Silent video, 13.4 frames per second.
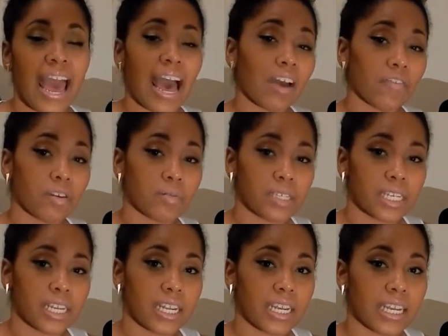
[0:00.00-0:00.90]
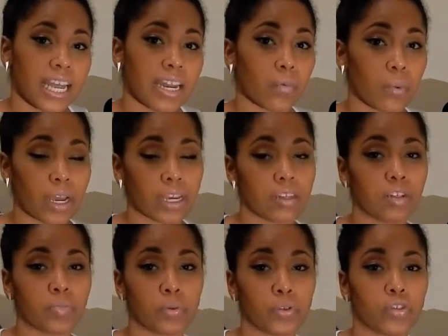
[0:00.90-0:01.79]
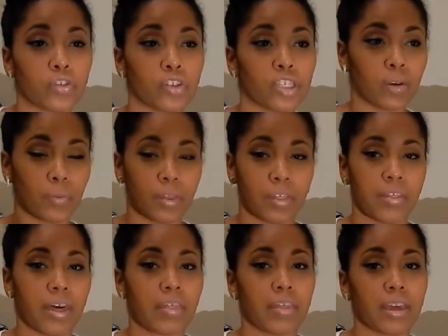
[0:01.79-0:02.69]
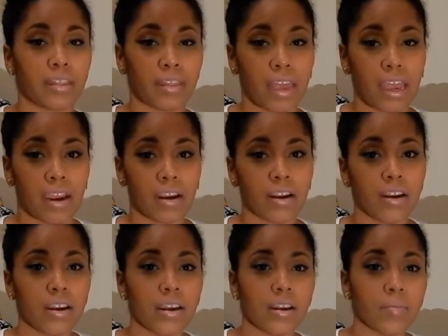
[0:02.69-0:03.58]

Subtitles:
have him sitting in a regular booster seat with nothing there